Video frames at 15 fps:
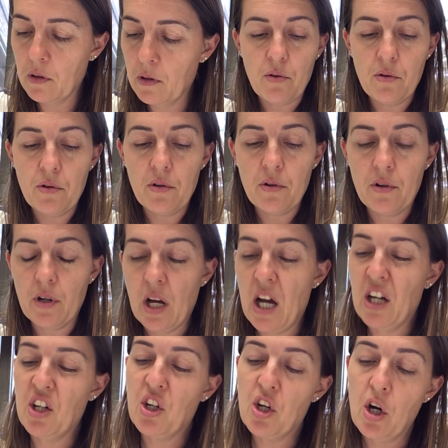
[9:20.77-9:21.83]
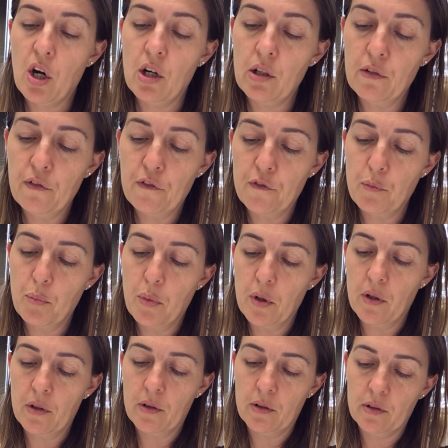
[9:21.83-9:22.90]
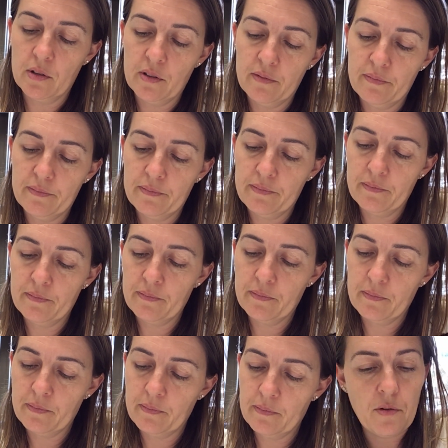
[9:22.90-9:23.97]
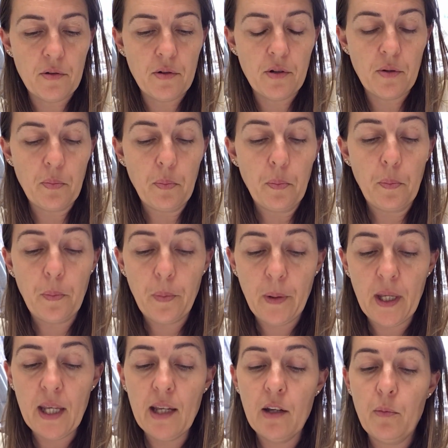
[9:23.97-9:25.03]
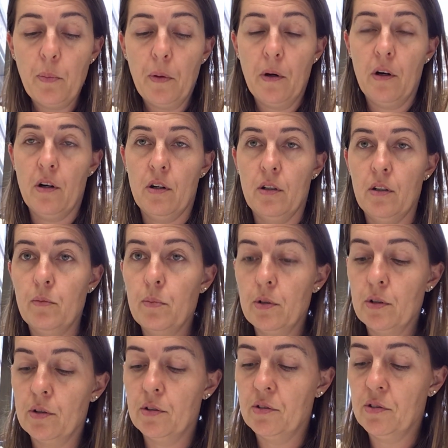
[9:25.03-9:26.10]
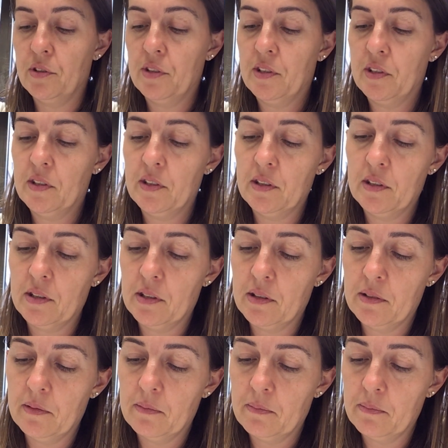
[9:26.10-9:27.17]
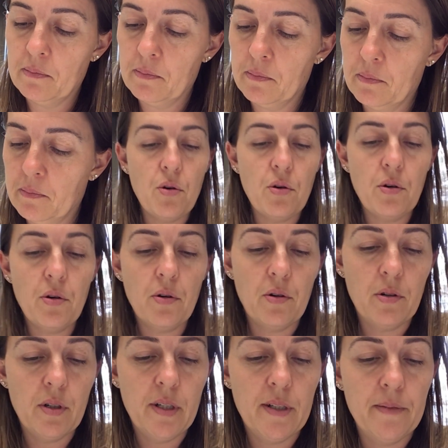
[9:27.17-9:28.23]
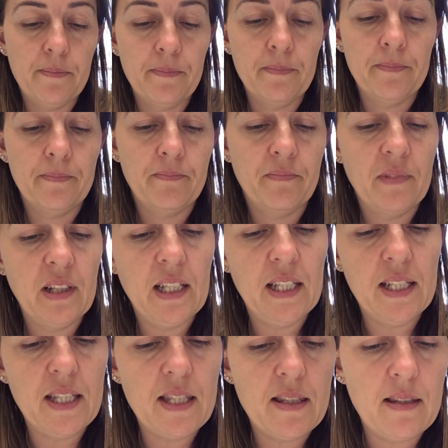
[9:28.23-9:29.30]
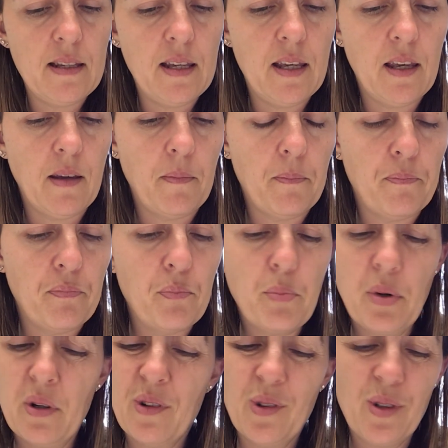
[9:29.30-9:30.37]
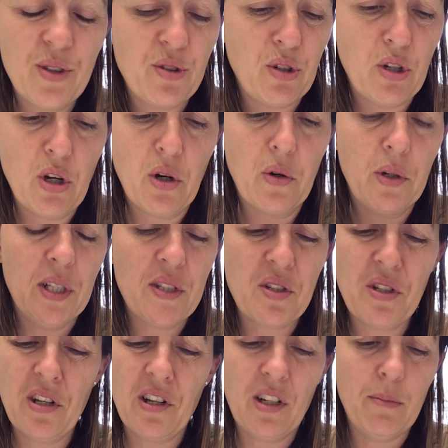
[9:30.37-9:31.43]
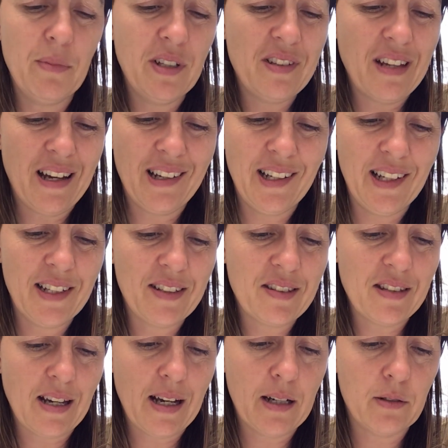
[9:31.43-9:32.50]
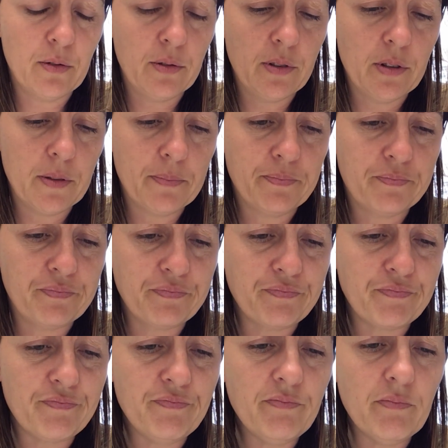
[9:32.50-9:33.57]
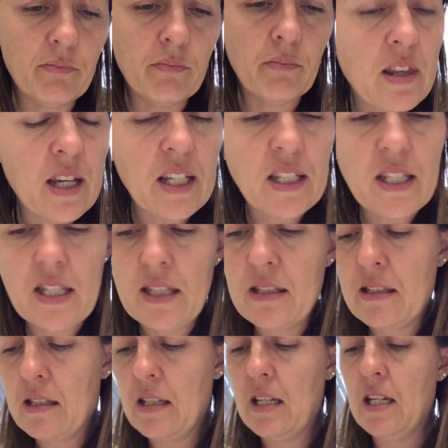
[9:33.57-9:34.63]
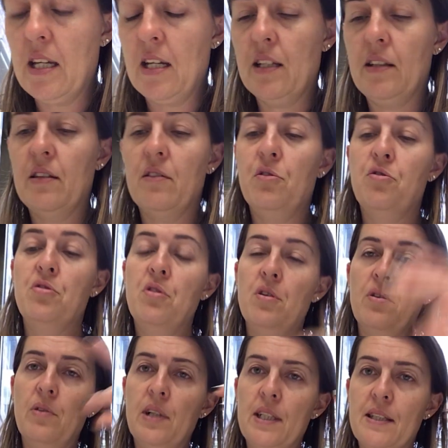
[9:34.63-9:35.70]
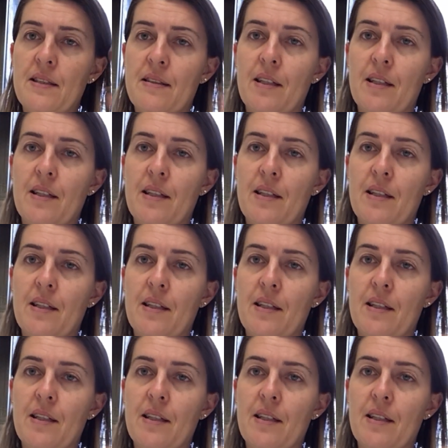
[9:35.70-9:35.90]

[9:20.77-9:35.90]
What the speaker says: or a golf ball or ping pong balls or let's see, balls. No, it's not a metallic sound. That's it. So let's